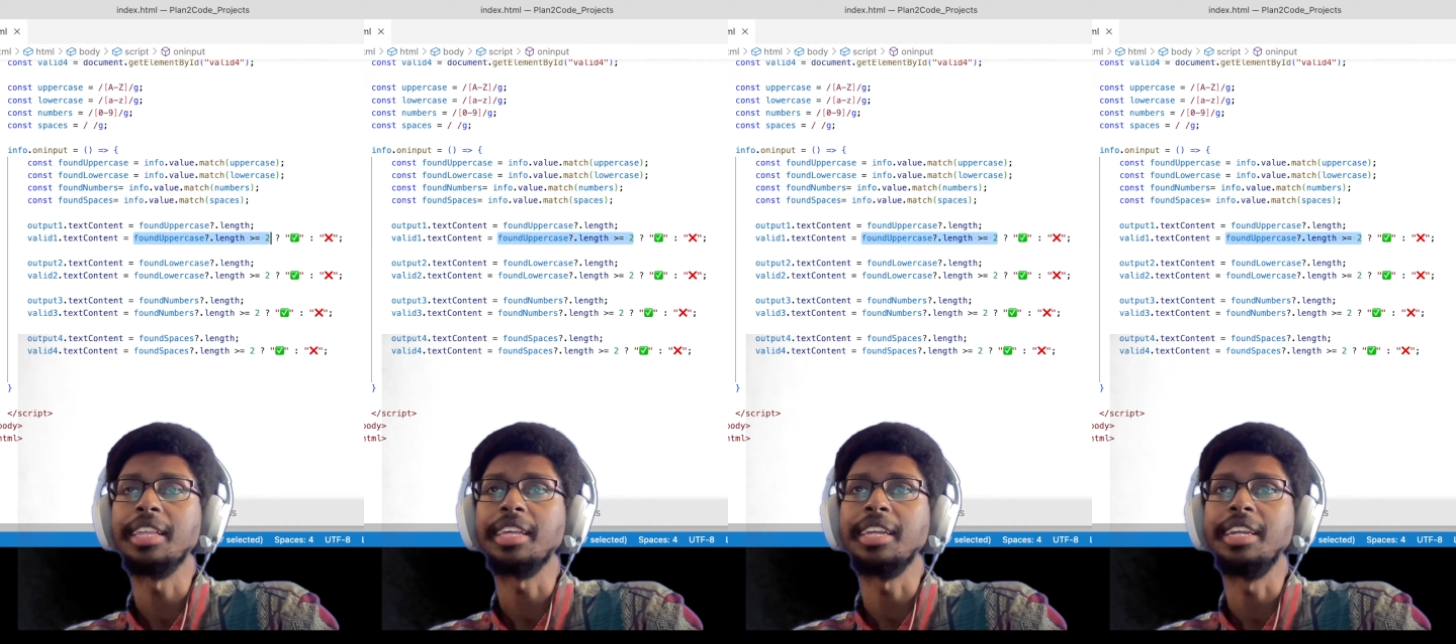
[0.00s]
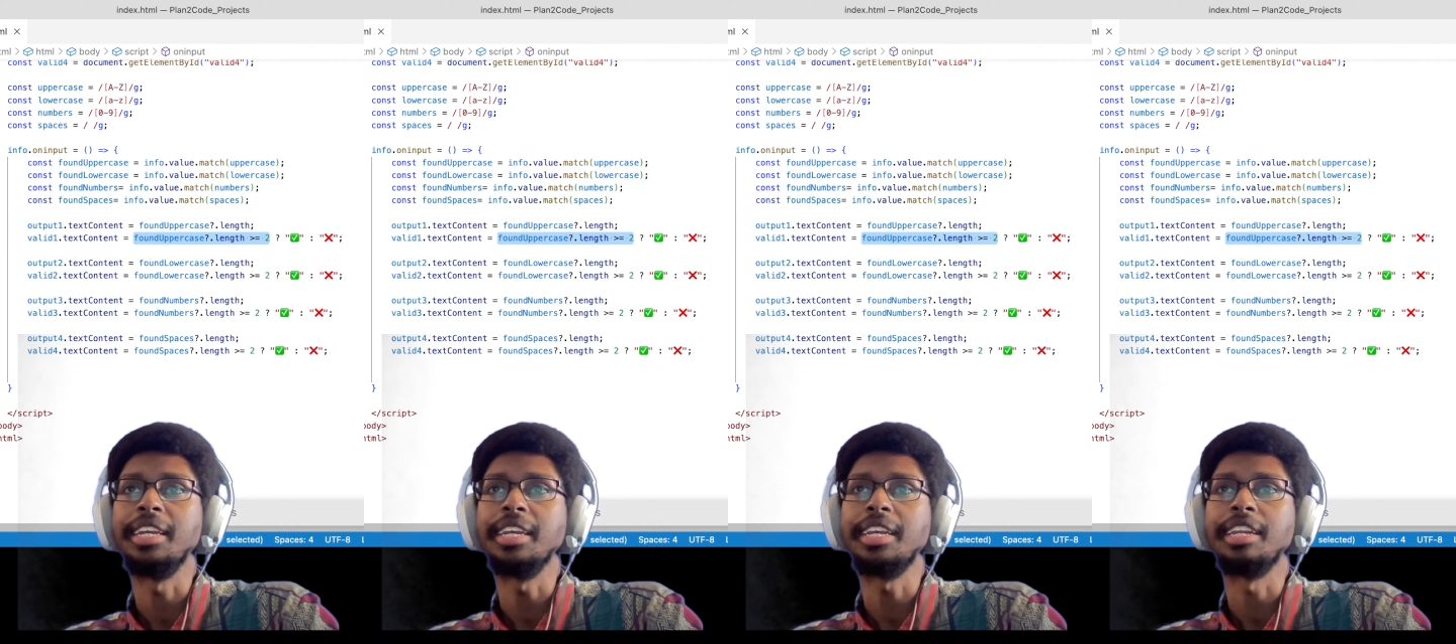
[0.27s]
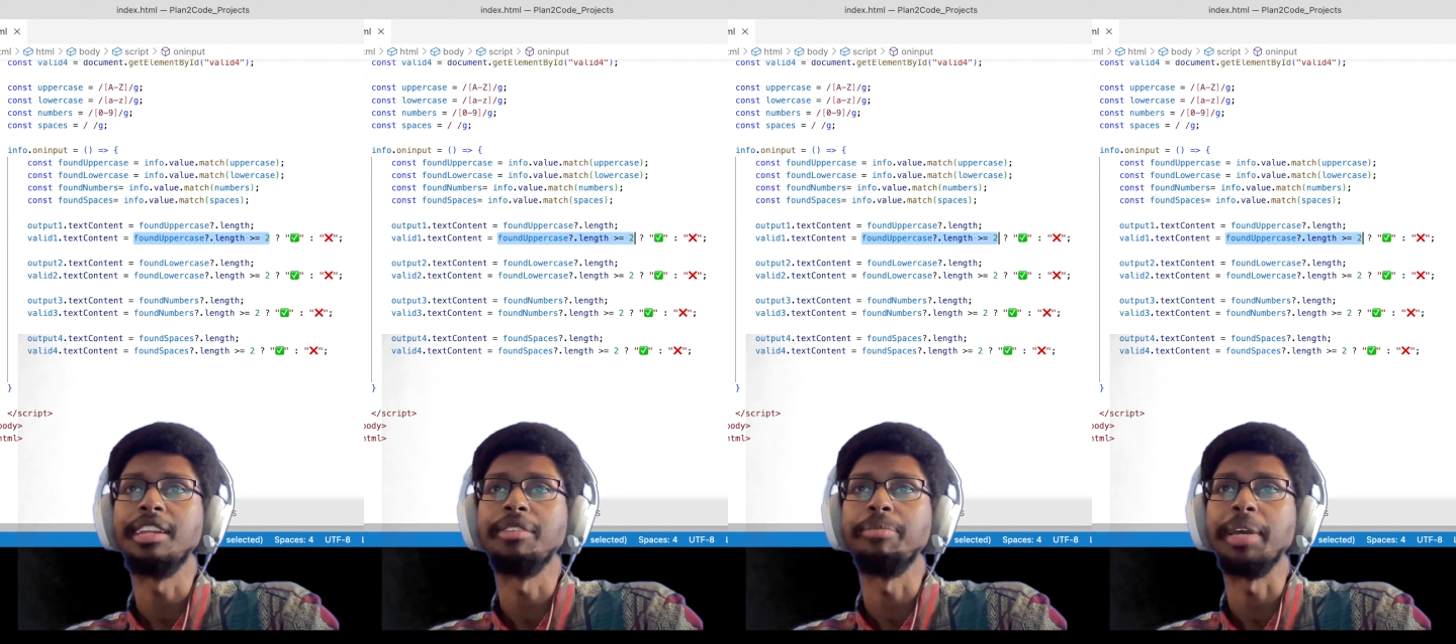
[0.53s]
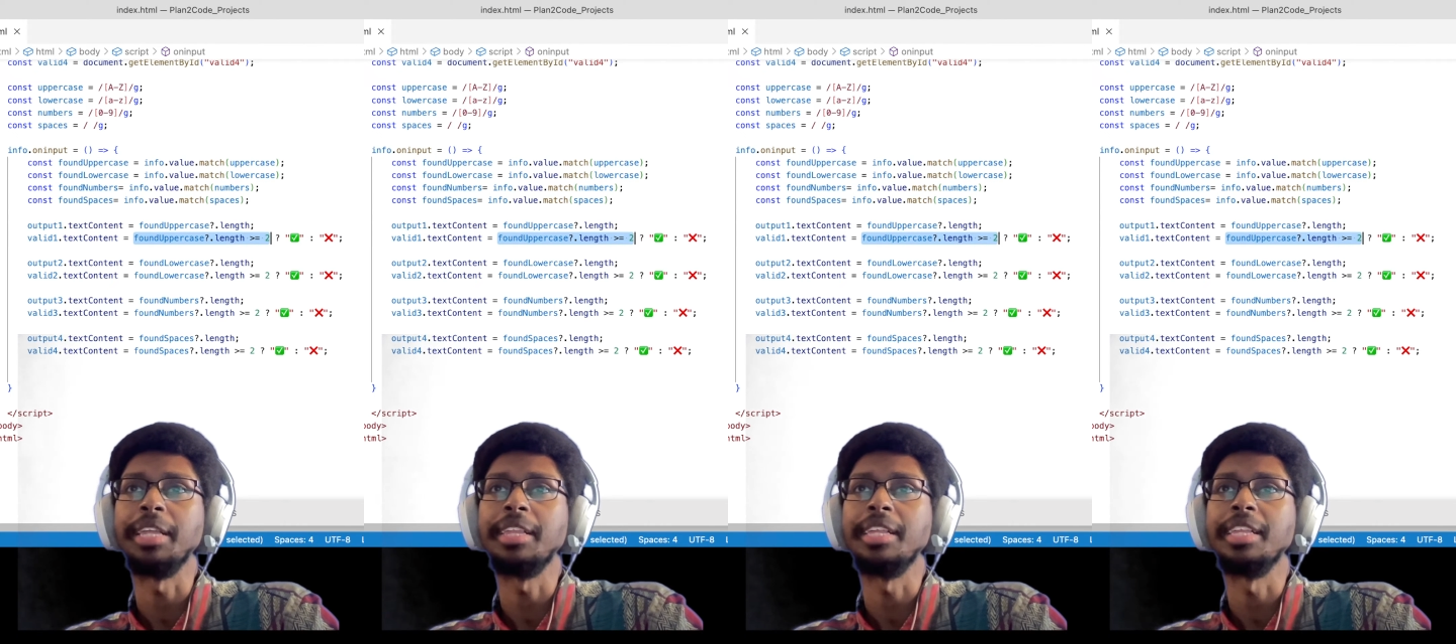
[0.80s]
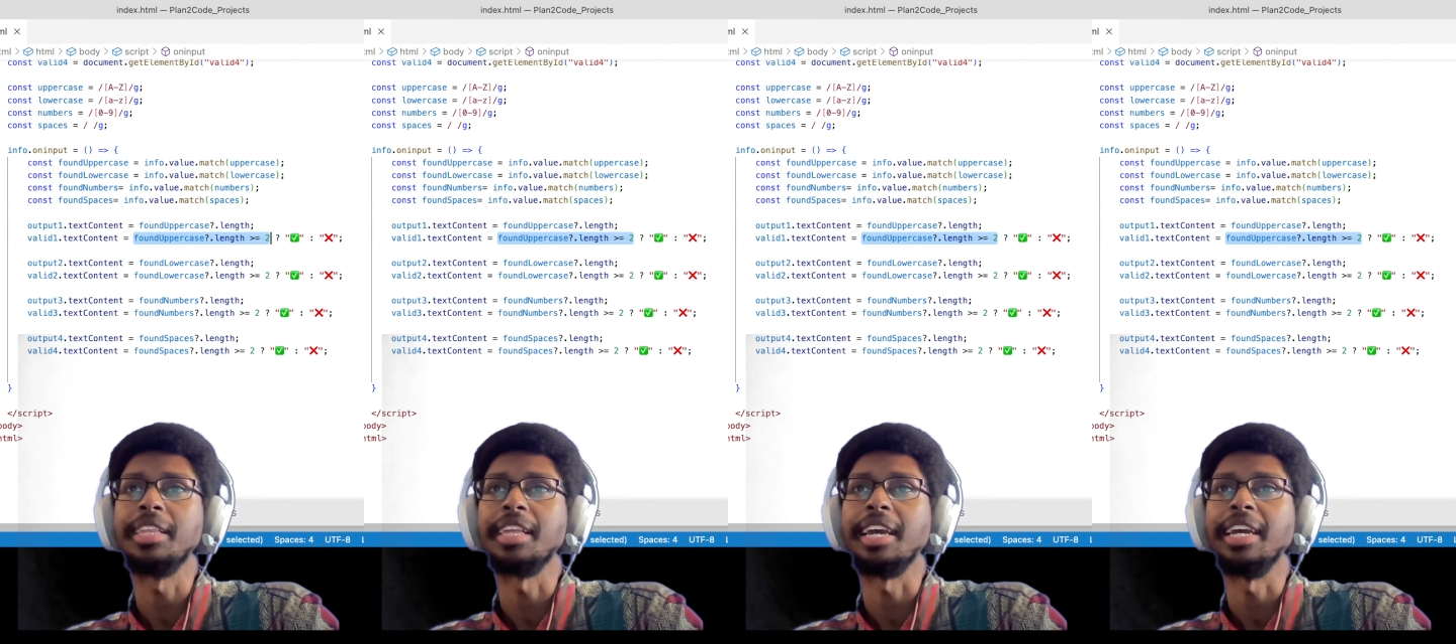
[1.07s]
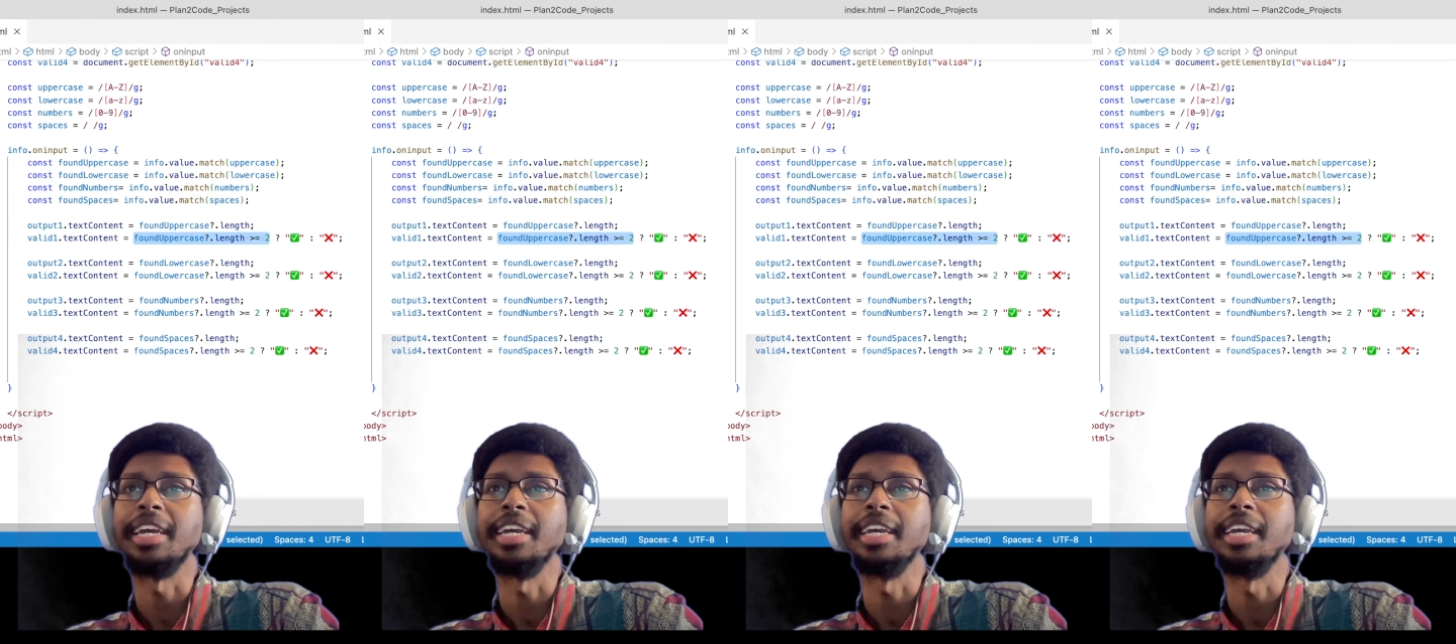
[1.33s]
condition is basically
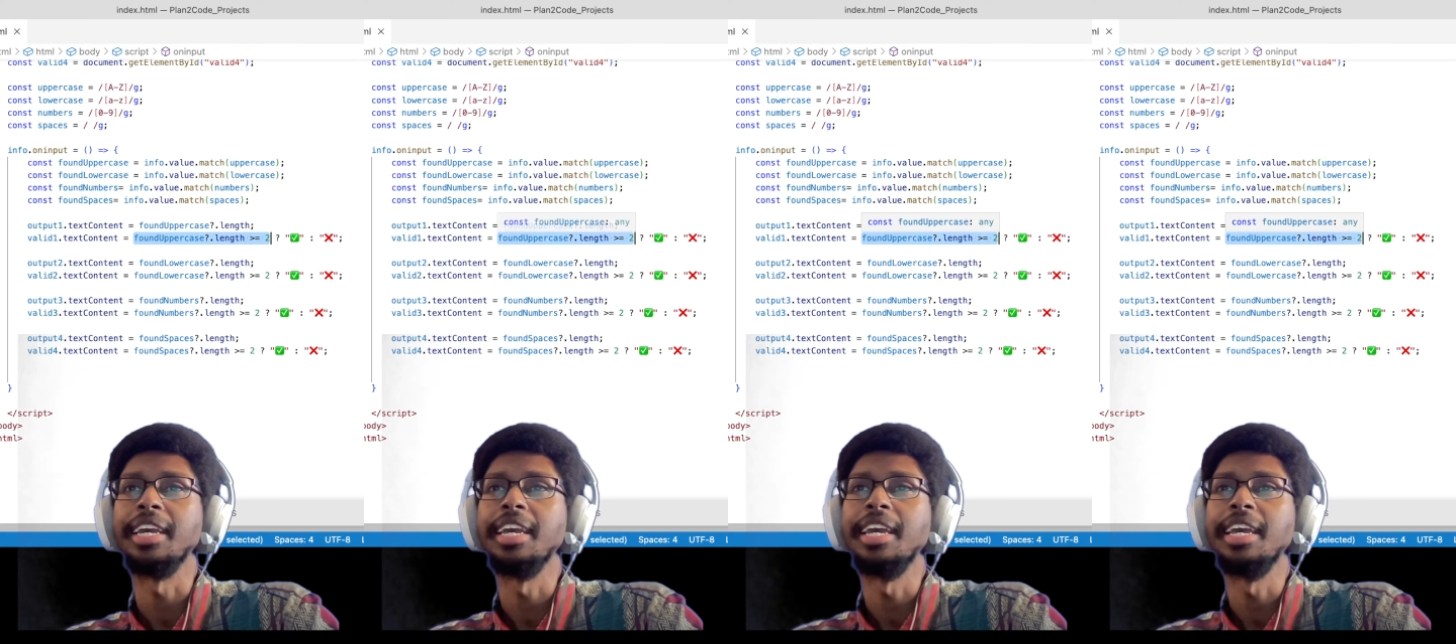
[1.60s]
saying